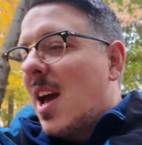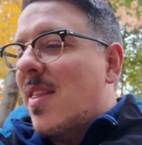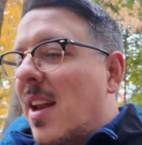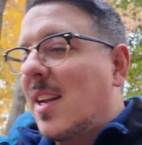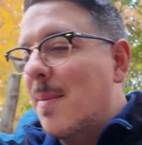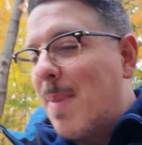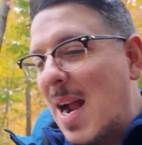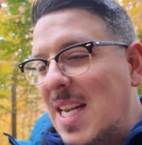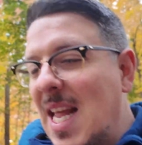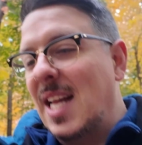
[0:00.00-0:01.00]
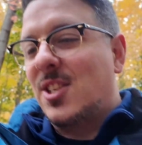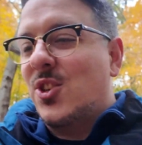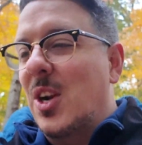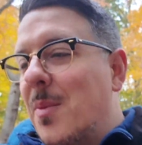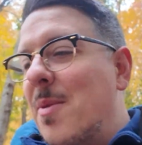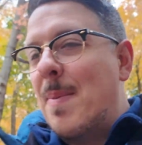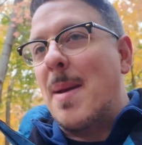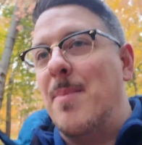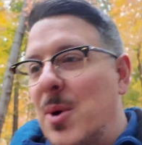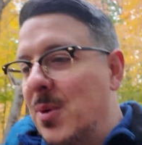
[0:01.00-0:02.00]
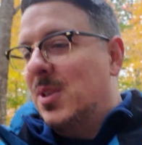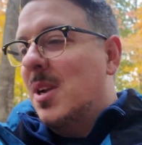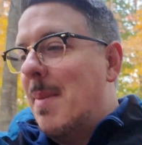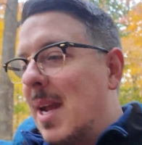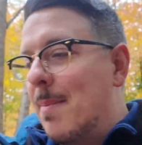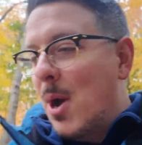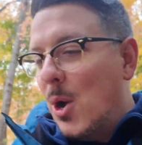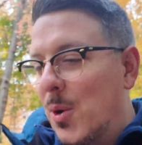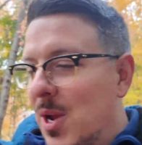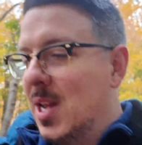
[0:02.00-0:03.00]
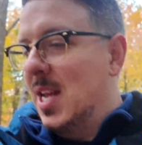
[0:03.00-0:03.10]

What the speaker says: and then combining that string with bamboo to make a bow.